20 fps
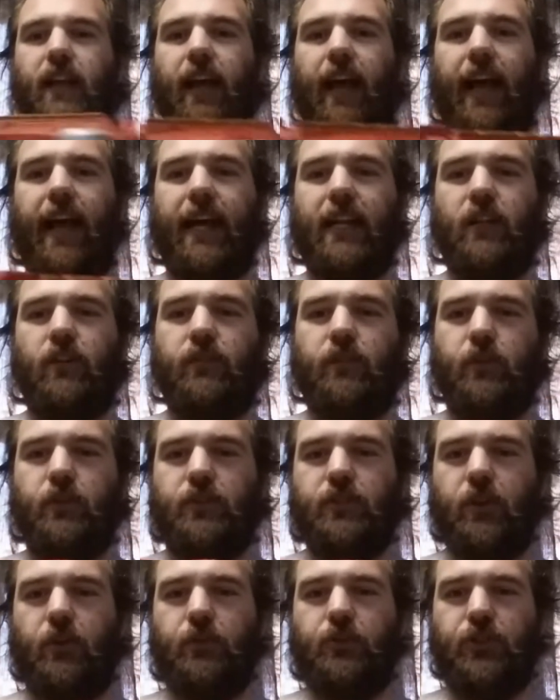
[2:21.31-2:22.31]
and I've
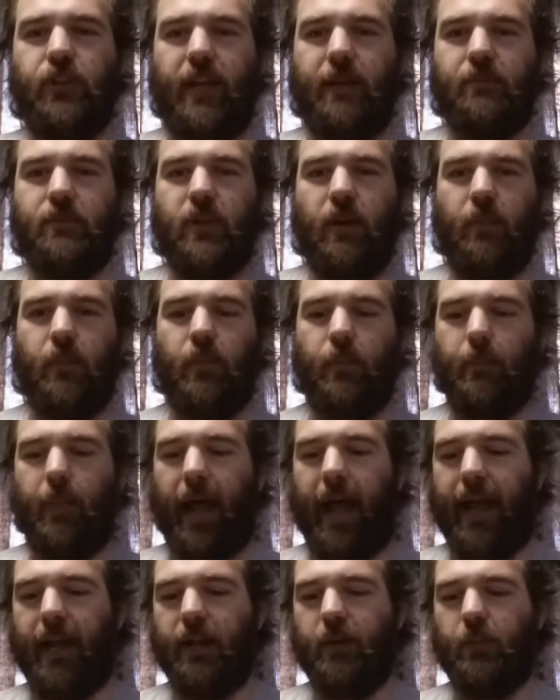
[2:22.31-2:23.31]
also shaped up the
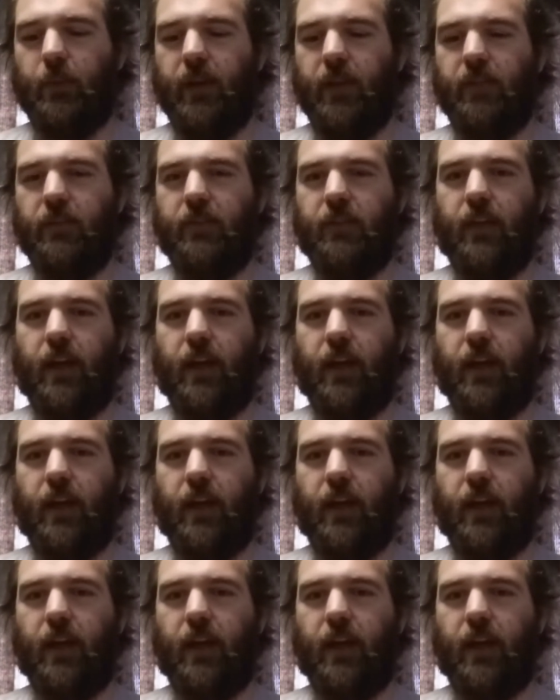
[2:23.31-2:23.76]
back with